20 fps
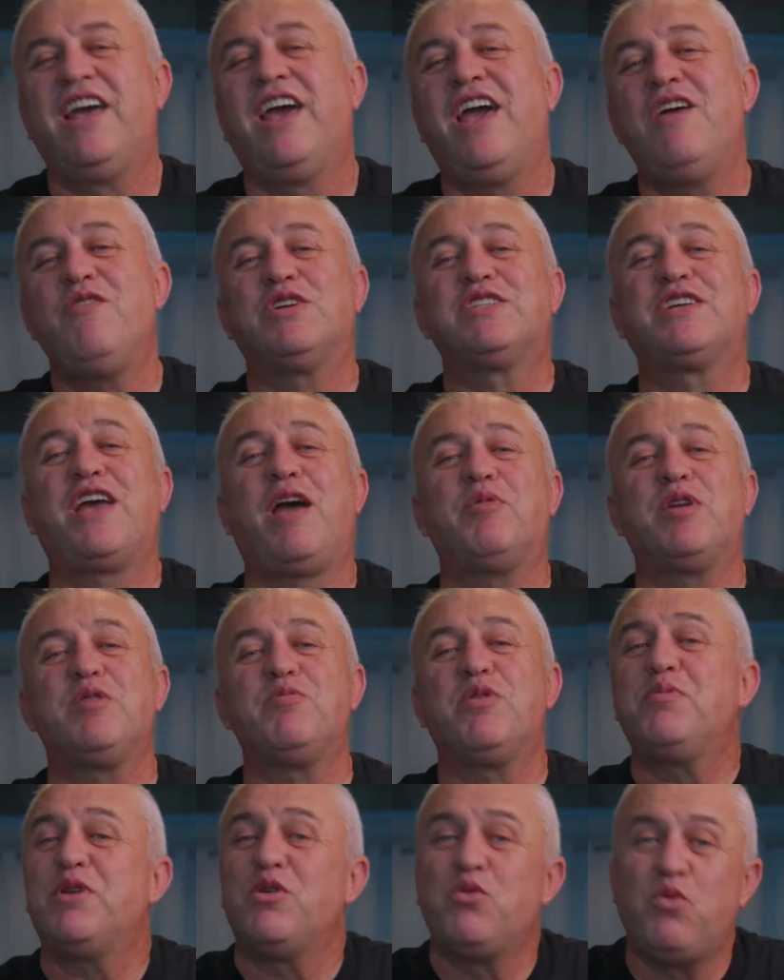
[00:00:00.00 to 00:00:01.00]
Hey, what's happening,
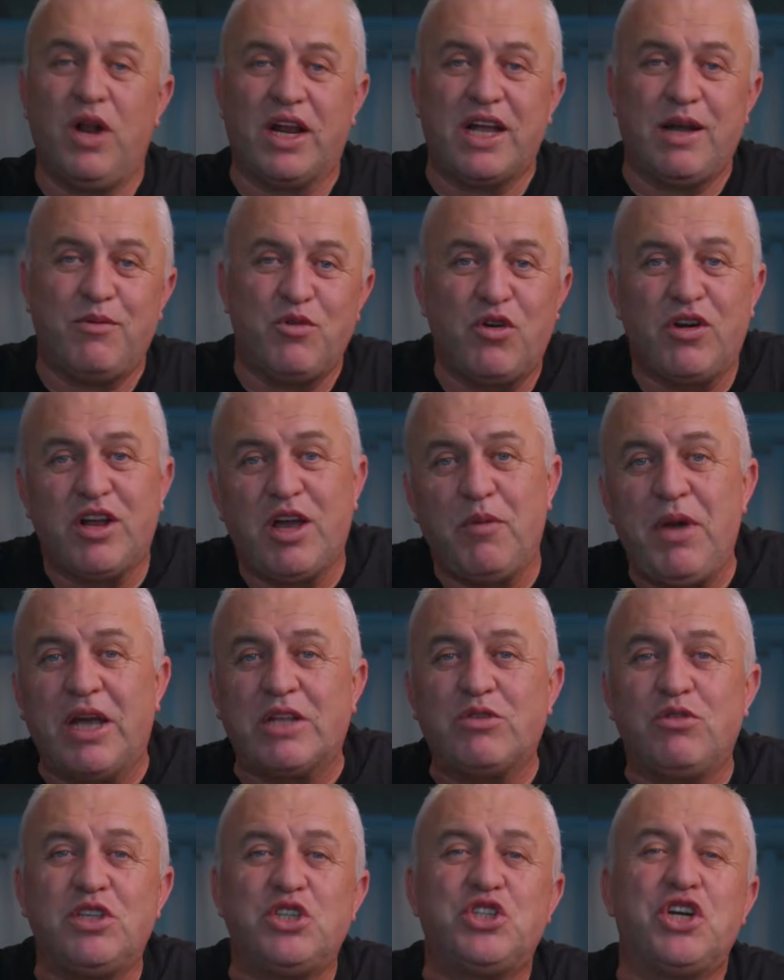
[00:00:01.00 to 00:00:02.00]
people? Welcome back
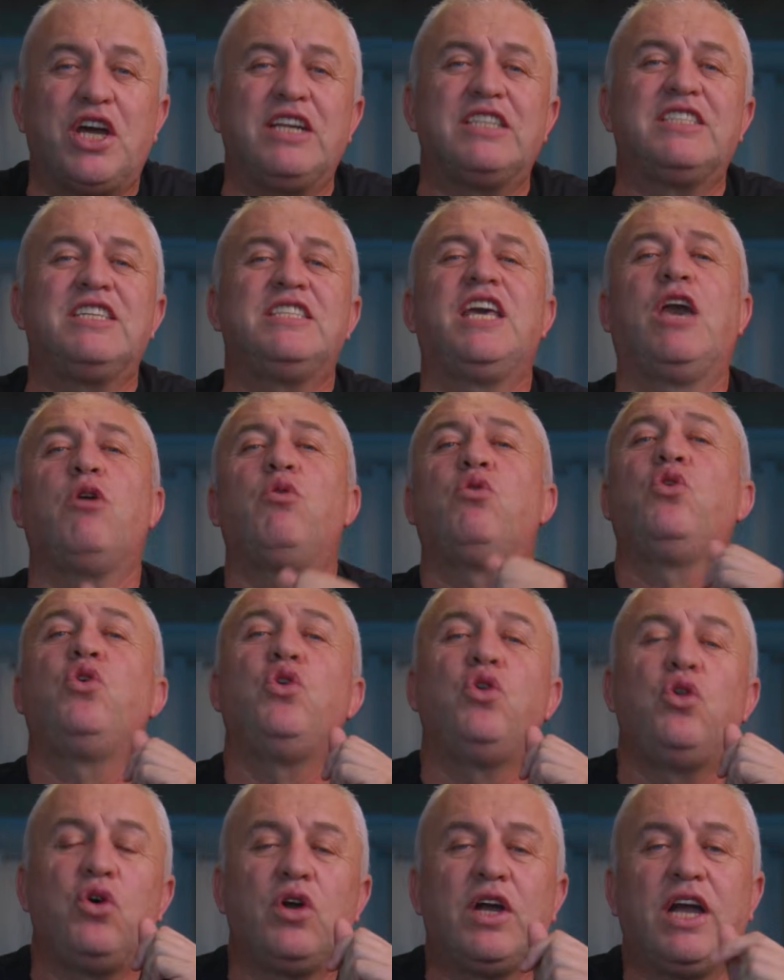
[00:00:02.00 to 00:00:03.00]
to the channel. Today we'll
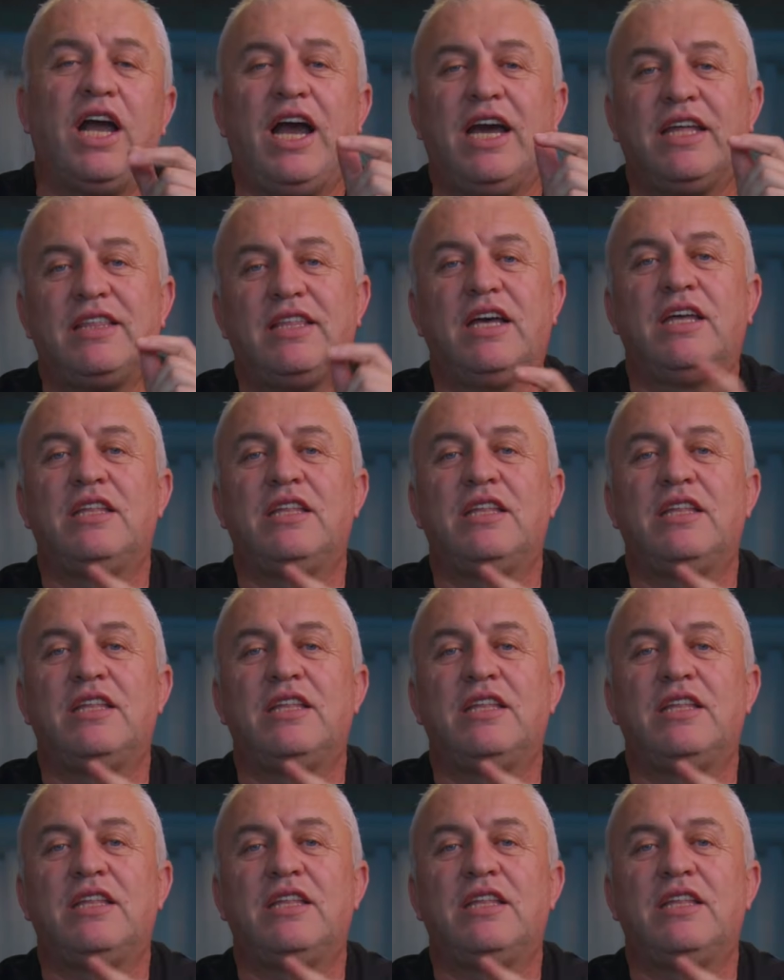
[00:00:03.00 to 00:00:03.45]
look at